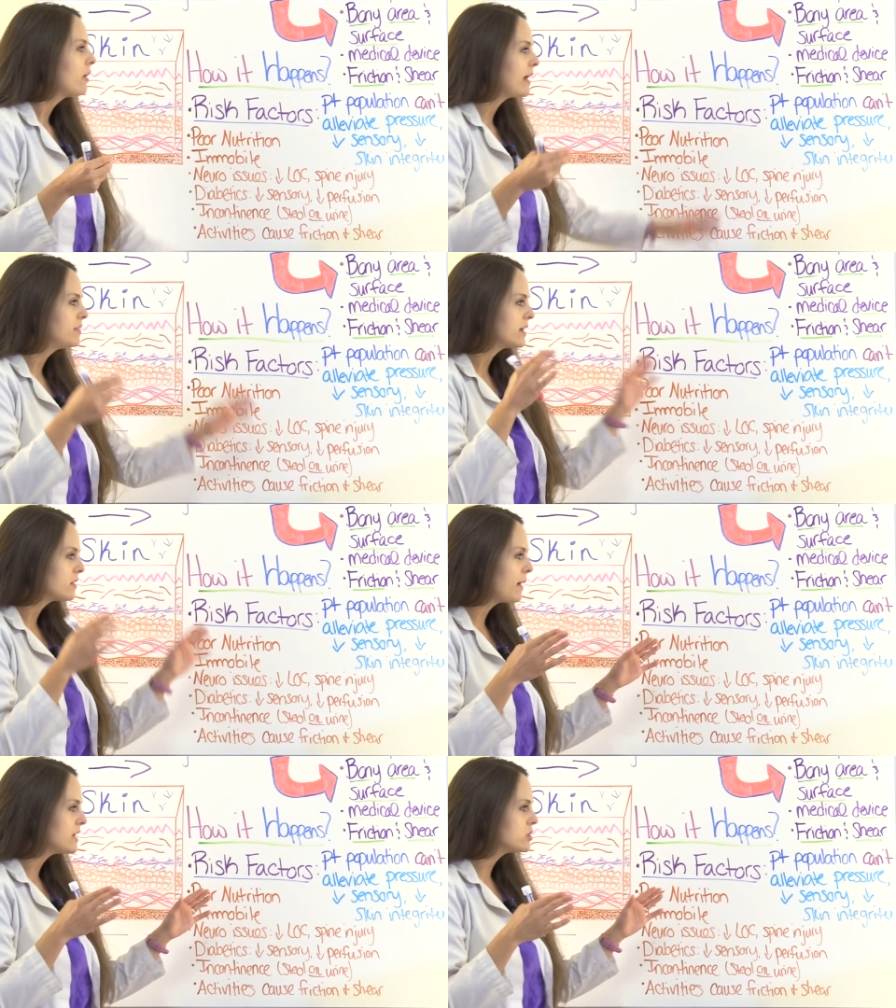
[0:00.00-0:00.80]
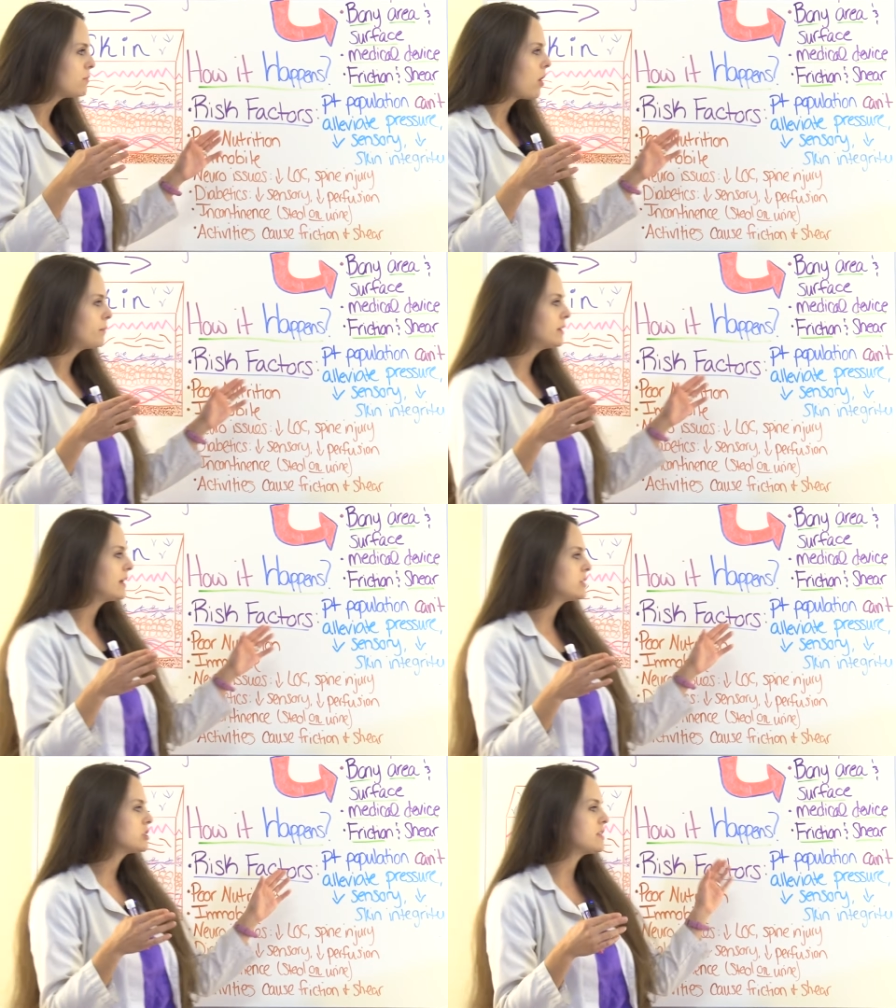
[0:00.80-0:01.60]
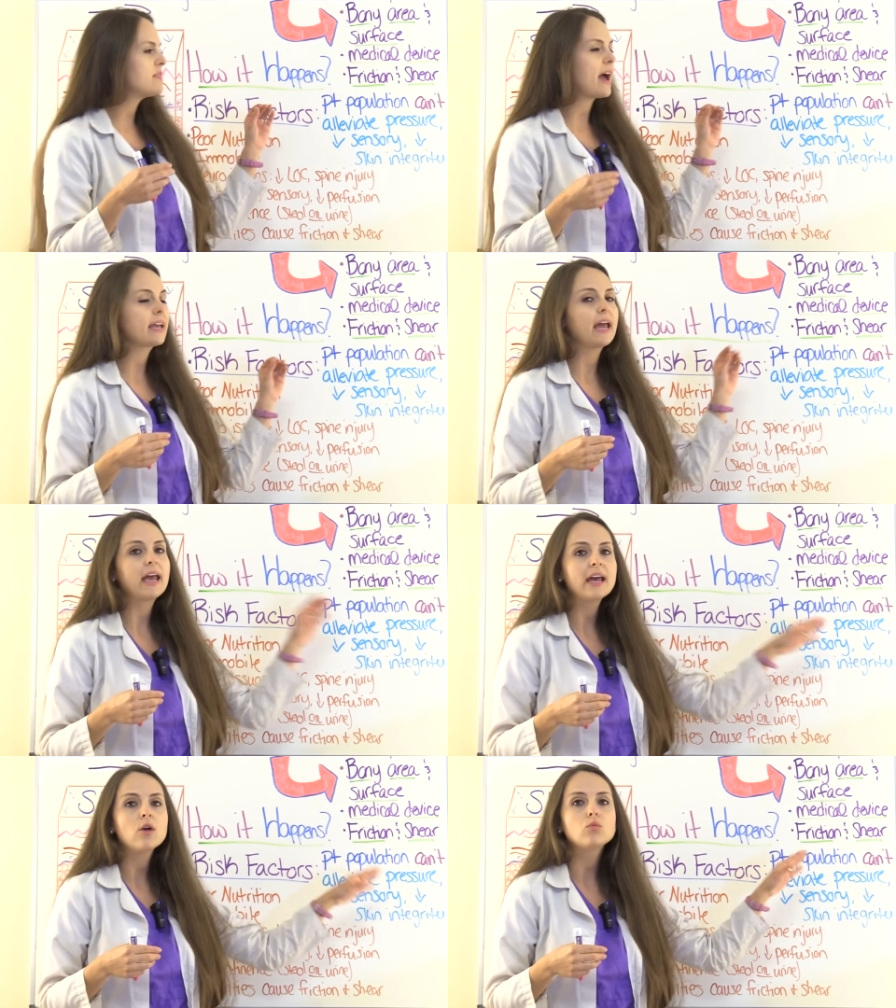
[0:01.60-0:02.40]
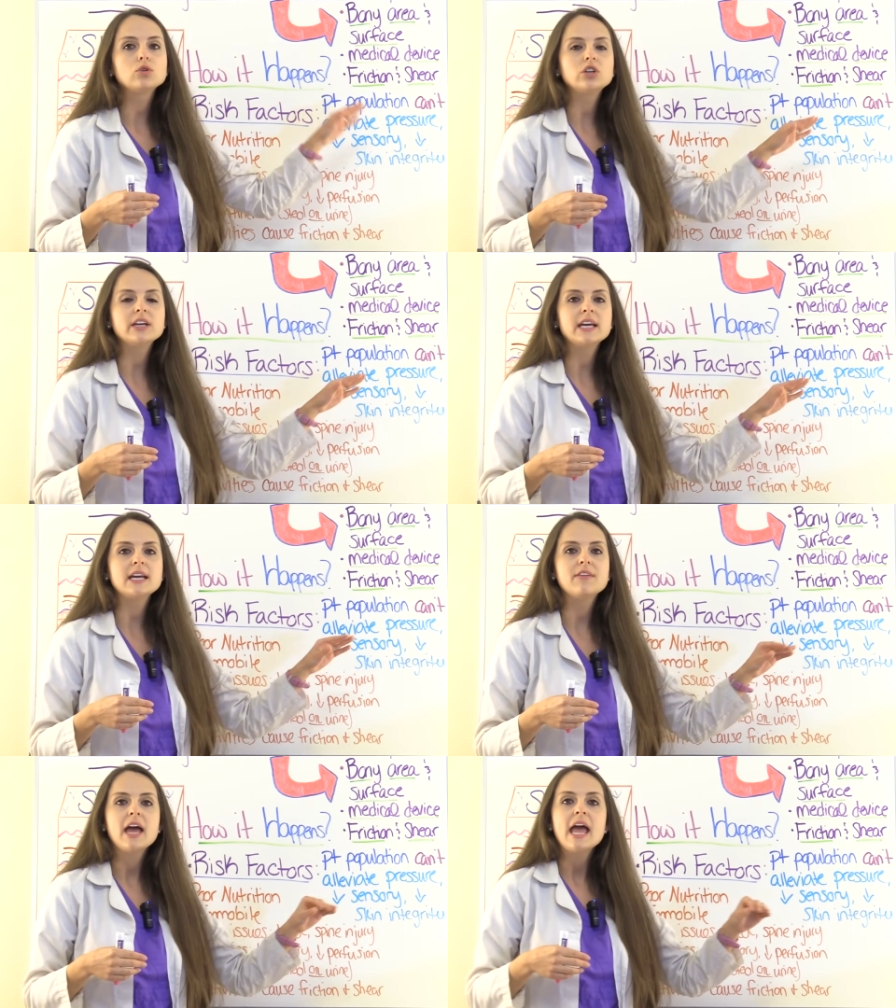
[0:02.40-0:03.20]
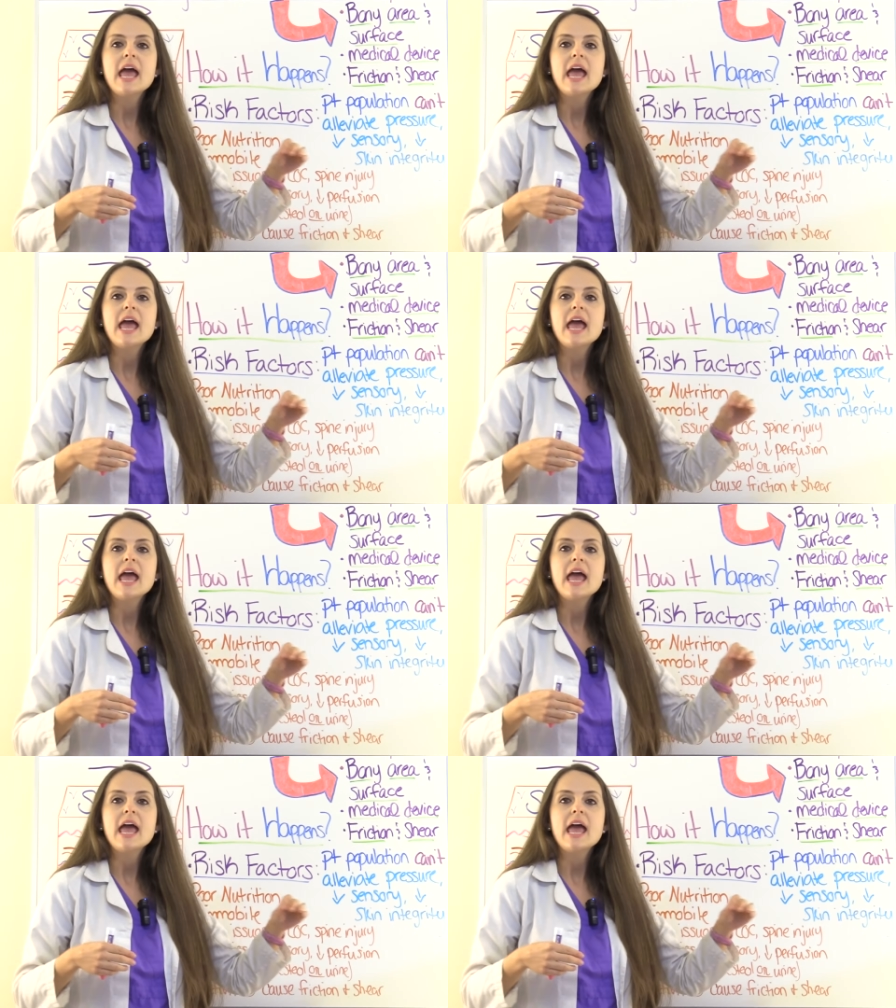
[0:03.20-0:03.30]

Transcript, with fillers: Okay, think of the patient population that can't relieve